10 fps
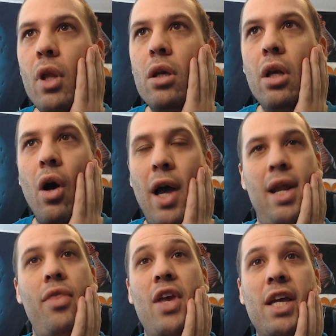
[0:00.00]

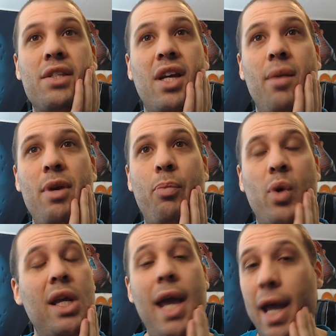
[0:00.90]
I think it's going to be
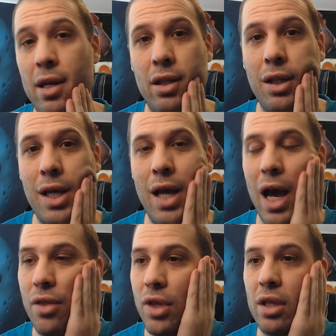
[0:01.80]
pretty handedly.
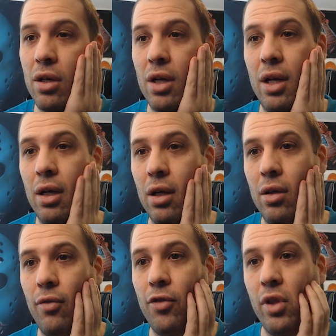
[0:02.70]
I think they're going
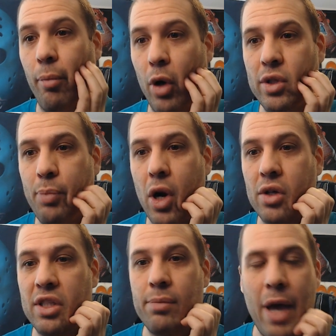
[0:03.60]
to, for the most
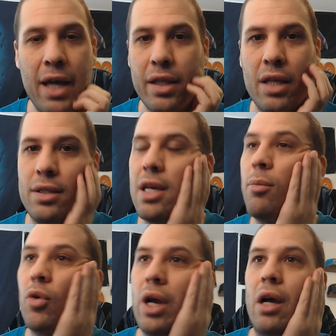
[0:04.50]
part, smack that
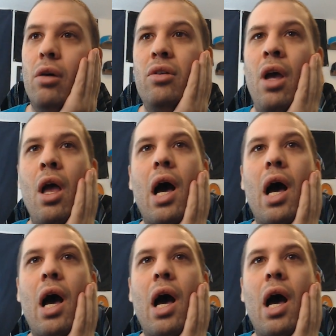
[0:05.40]
team around.